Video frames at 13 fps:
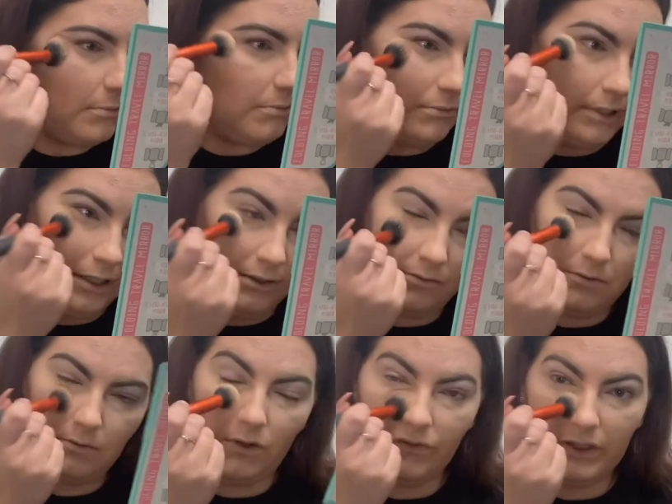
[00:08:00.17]
it's
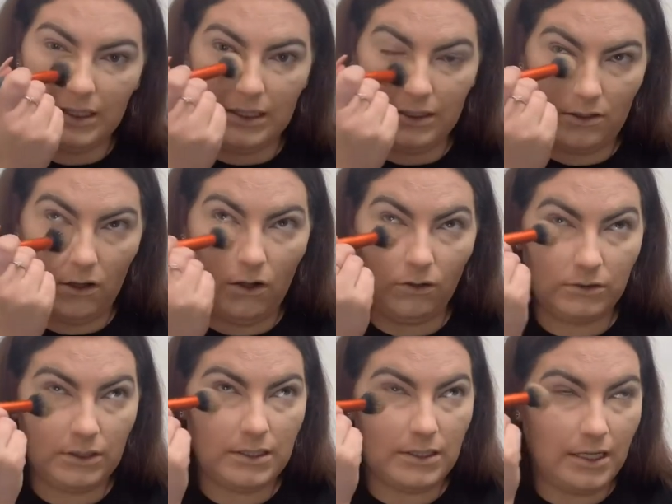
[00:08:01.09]
obviously it's called
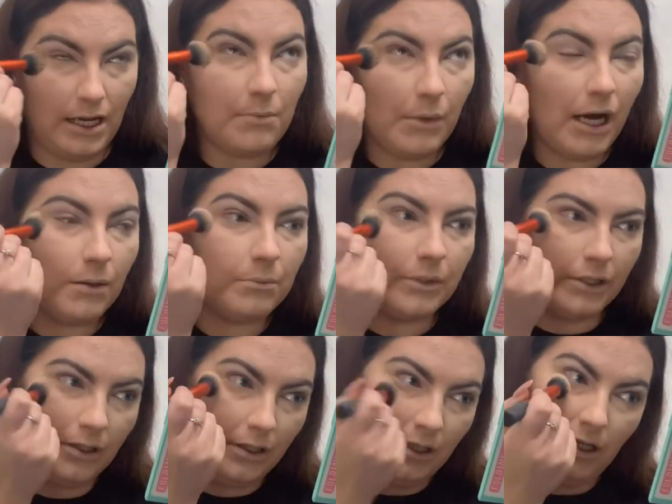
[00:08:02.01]
Stay Matte, but
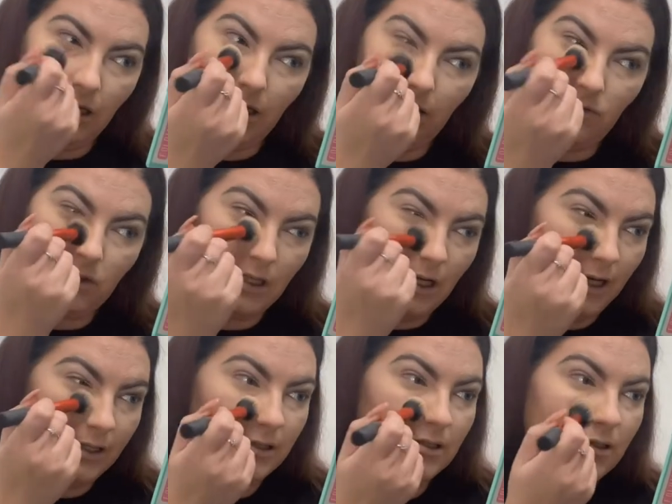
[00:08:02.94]
it gives a
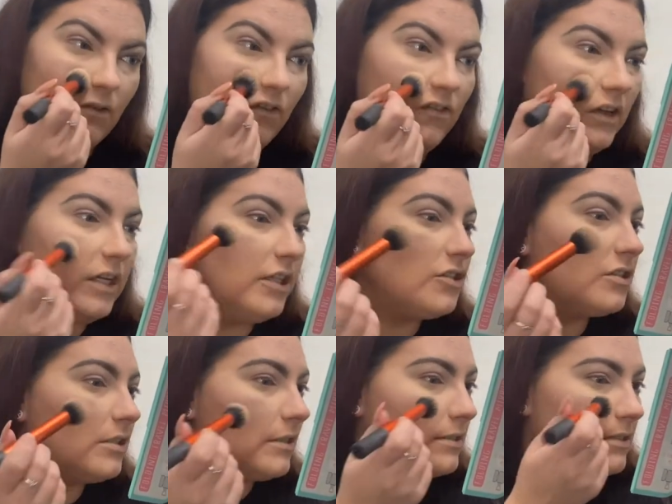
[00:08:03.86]
nice finish to
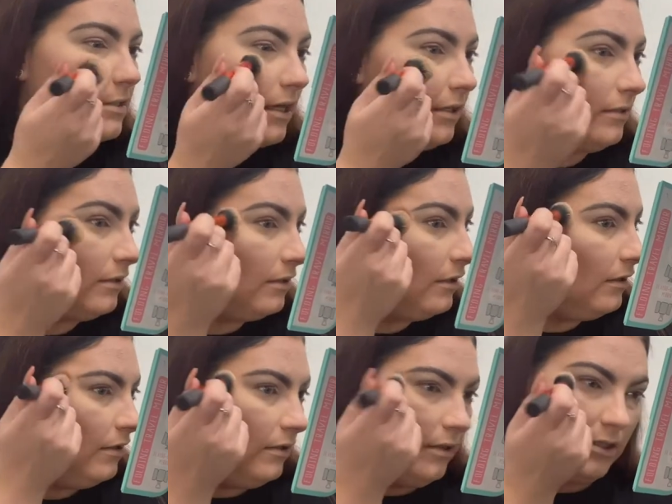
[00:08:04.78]
the skin.
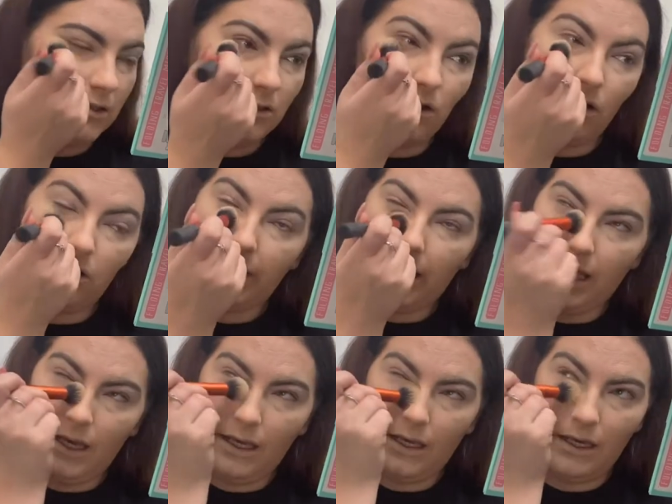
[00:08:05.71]
It's not
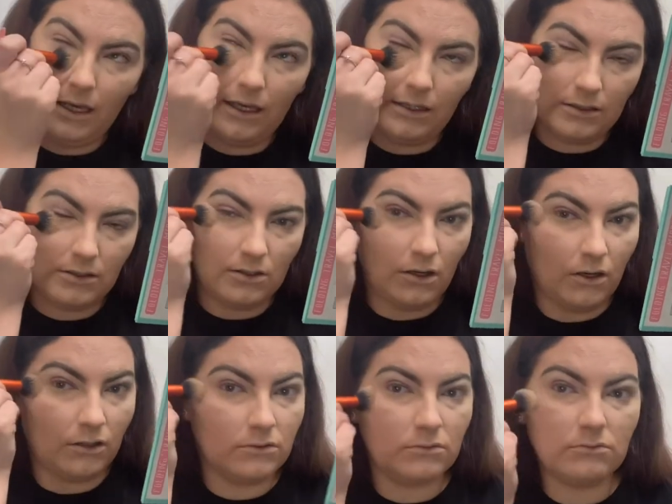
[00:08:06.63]
cakey, it's not
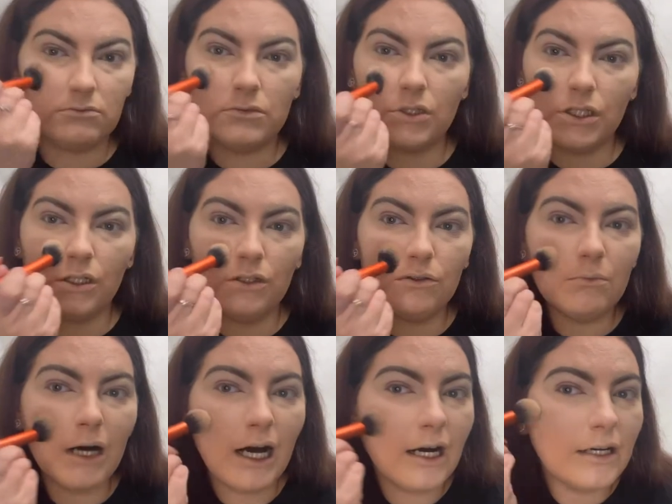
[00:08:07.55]
too
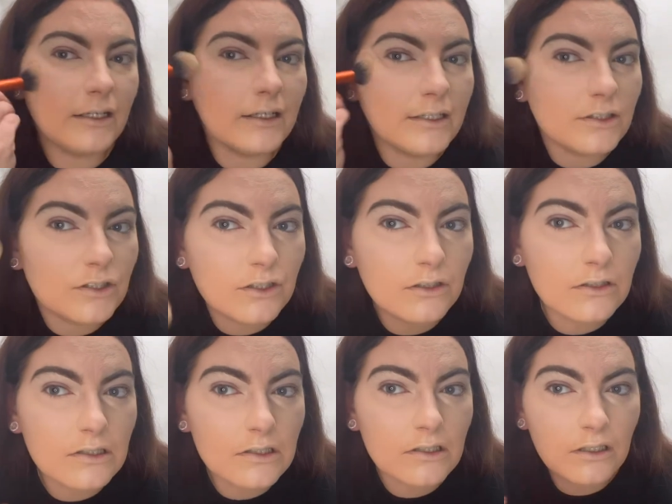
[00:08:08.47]
matte,
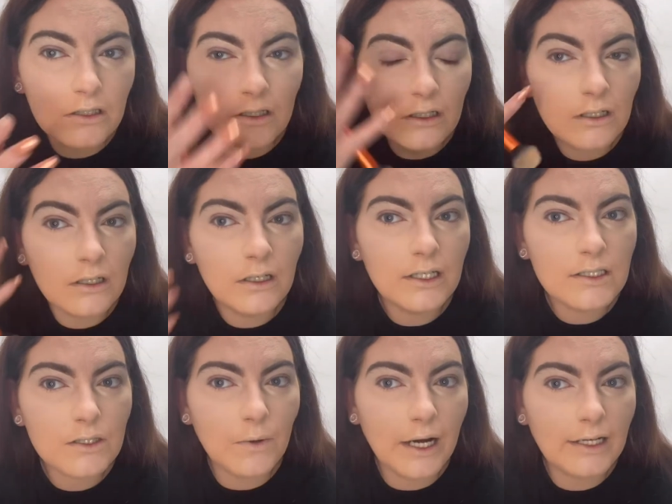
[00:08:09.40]
it's quite